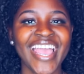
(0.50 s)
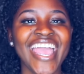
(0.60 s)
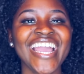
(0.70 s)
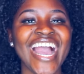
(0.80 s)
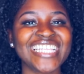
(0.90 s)

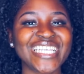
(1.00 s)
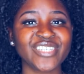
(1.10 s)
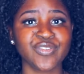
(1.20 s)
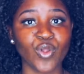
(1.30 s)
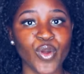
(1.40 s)
Hey guys,
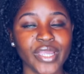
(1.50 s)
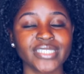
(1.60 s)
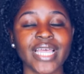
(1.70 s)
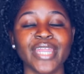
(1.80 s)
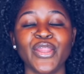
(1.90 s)
it's
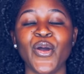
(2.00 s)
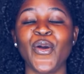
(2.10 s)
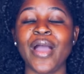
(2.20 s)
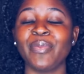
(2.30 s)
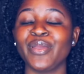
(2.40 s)
Florence. I
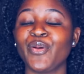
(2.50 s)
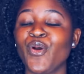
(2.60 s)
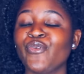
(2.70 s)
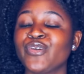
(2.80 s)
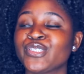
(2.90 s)
know I've been
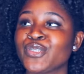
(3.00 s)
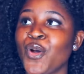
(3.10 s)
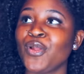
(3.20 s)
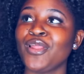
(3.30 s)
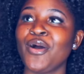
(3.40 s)
gone for
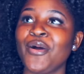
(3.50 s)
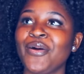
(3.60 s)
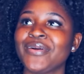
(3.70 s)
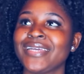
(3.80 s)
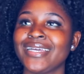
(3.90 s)
so
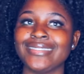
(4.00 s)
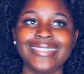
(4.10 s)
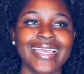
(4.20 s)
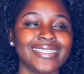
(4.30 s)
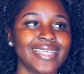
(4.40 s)
long.
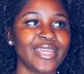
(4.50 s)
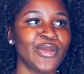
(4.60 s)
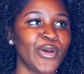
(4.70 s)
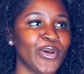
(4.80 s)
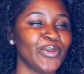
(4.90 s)
Yes, I
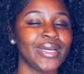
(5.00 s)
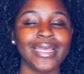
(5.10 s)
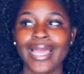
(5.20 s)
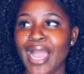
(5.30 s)
know.